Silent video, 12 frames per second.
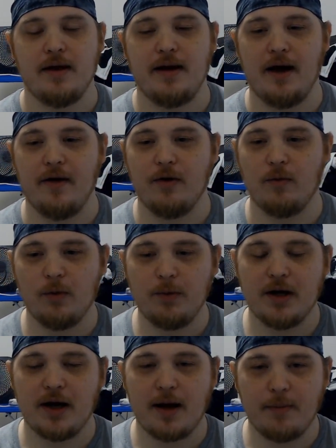Now, there will
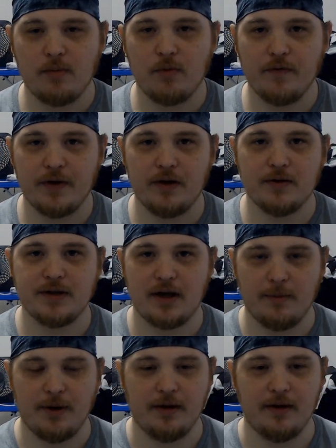be a couple more videos
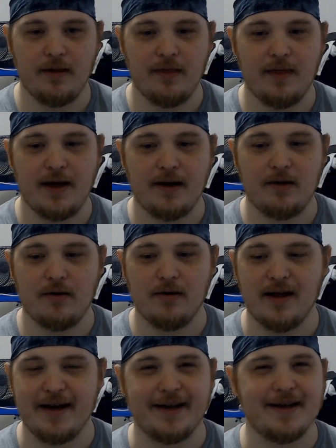coming that are
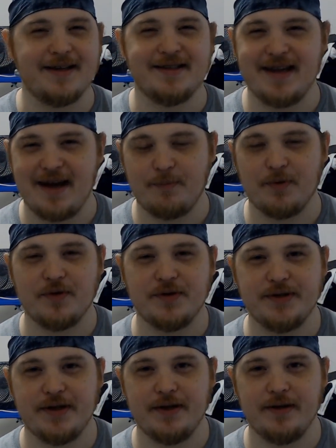like
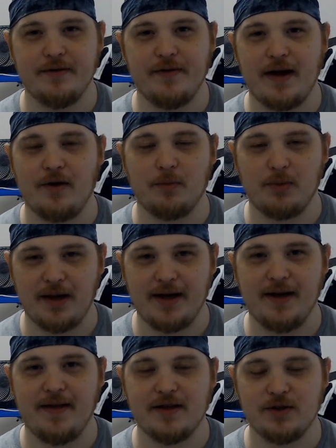examples of how to
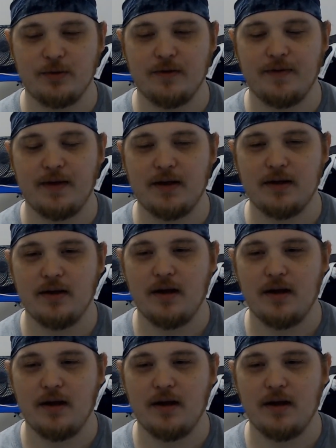play, that sort of thing.